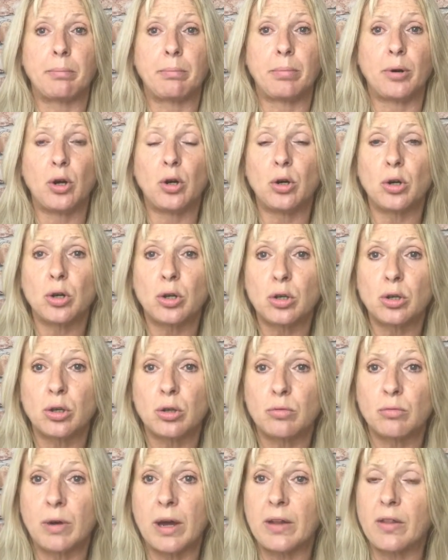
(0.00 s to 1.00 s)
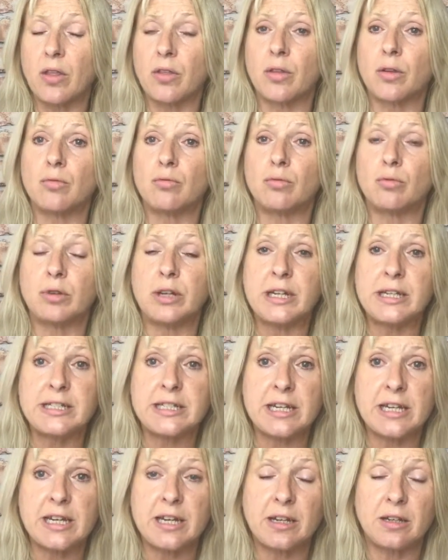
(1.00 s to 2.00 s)
book rather than
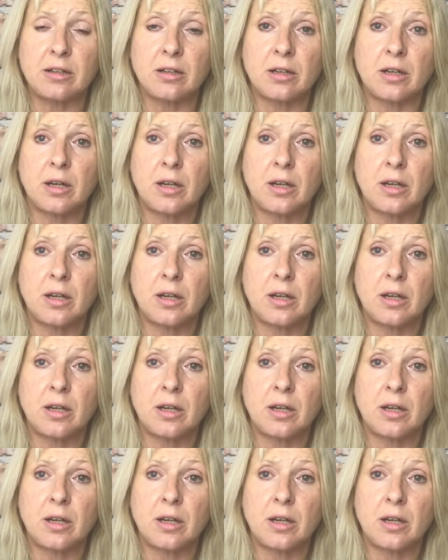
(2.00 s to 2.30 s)
reading it.